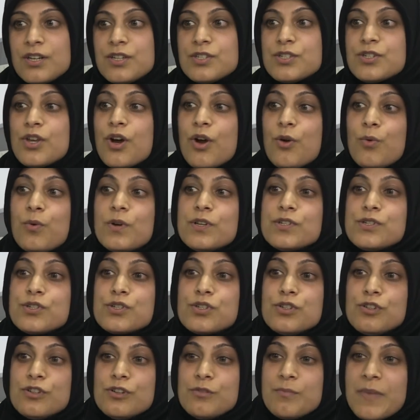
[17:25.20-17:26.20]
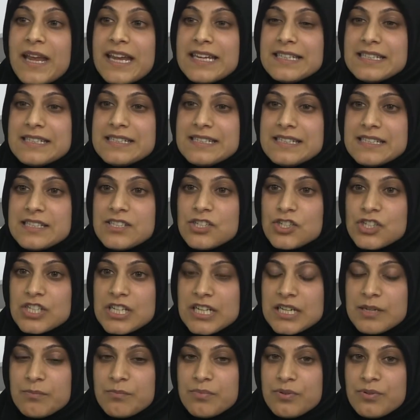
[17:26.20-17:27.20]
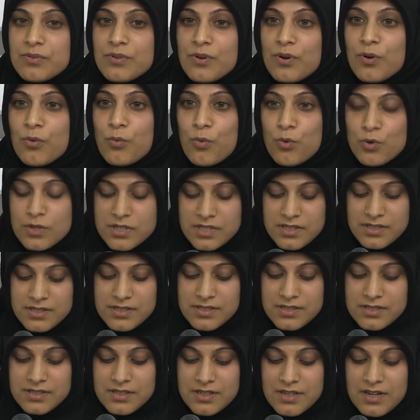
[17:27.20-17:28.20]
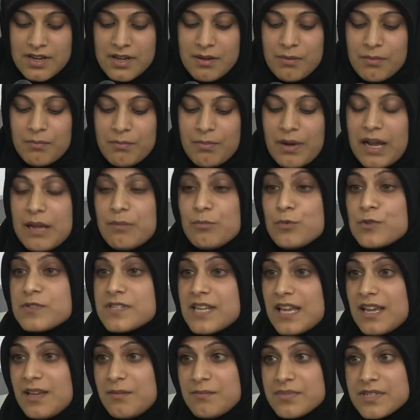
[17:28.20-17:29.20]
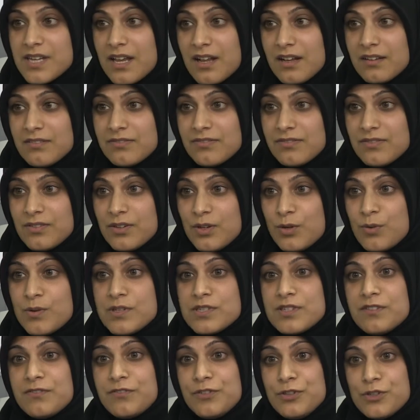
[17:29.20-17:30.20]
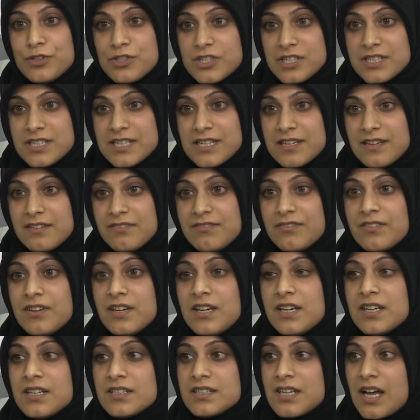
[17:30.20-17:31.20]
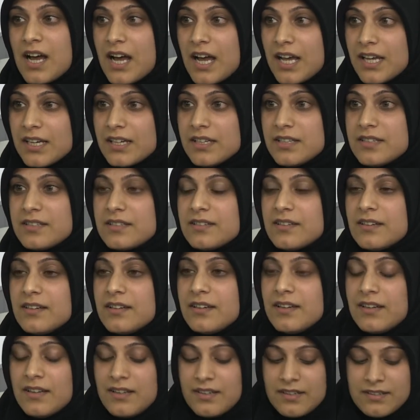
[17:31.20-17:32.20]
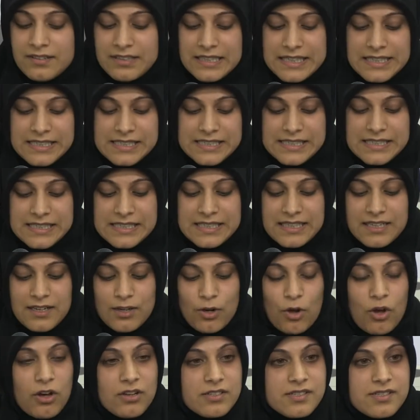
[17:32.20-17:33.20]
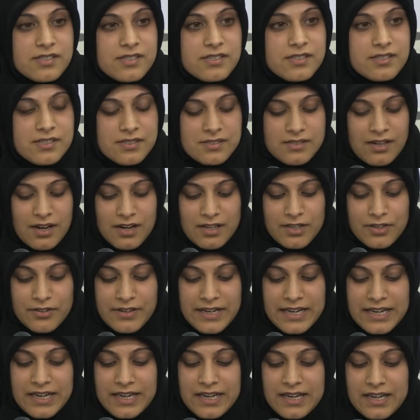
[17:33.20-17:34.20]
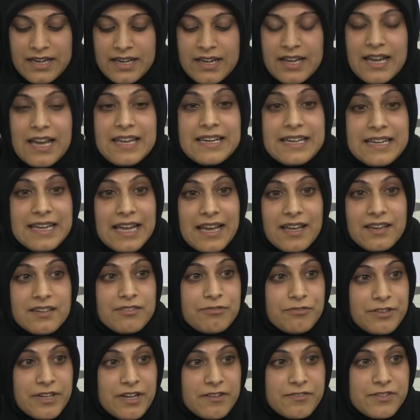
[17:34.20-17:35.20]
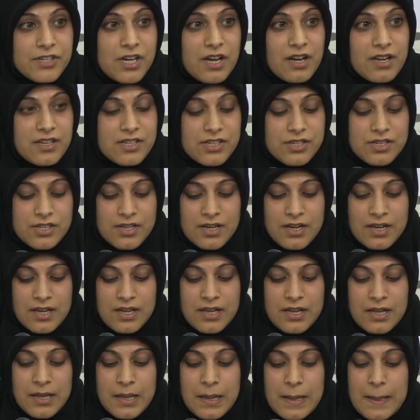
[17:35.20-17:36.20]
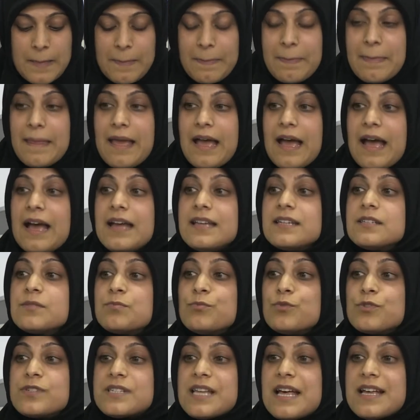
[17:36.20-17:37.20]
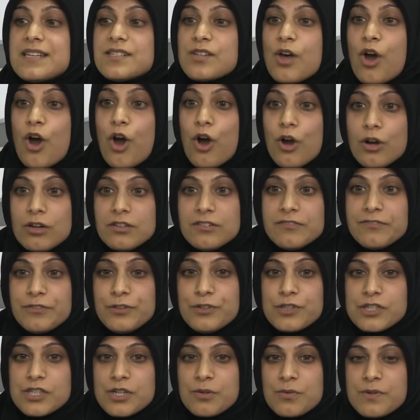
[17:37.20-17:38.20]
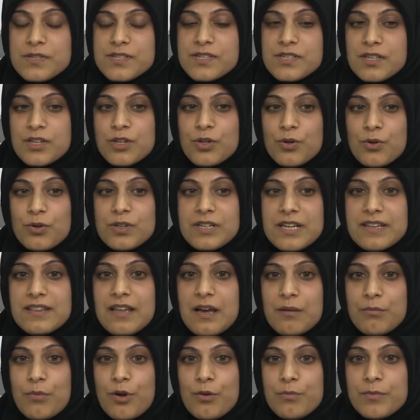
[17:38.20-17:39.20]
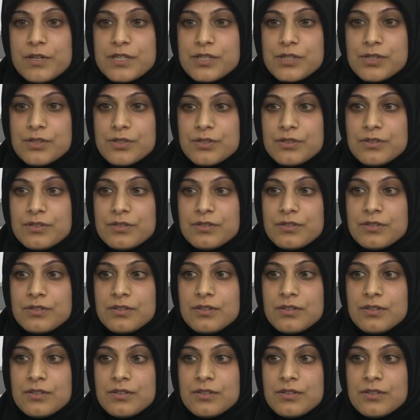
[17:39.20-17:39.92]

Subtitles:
so was two maidens' sheep watered by Musa himself, who was a fugitive, tired, needy, lost, hungry, and again free of charge. And Musa's own future was secured in that moment too.